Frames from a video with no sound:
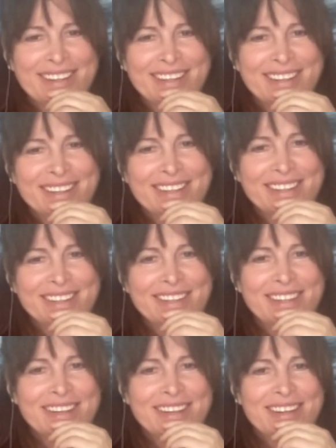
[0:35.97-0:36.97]
I'll give you some
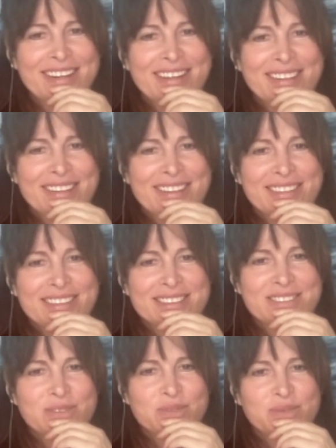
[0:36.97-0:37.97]
time. So, do you want me to
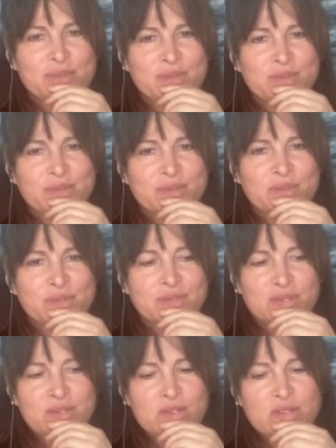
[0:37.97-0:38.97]
just be silent while you
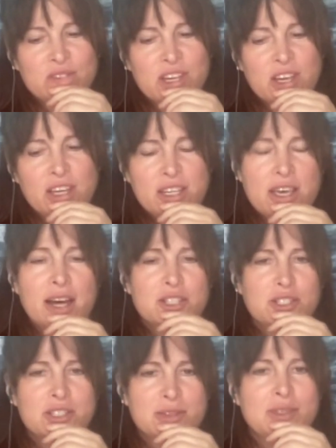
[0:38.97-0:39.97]
think? Yeah,
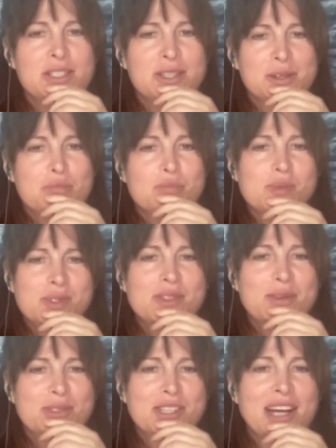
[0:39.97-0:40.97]
just give me some
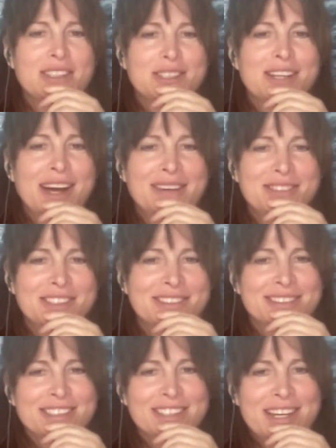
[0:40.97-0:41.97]
some okay. silent time right, to,
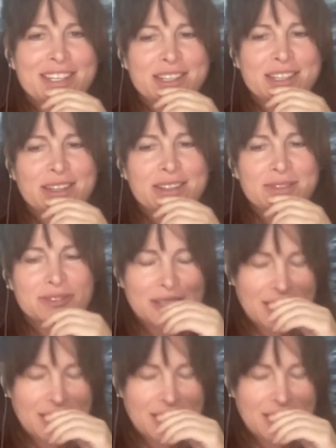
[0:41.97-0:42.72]
okay. to, like right. kind of.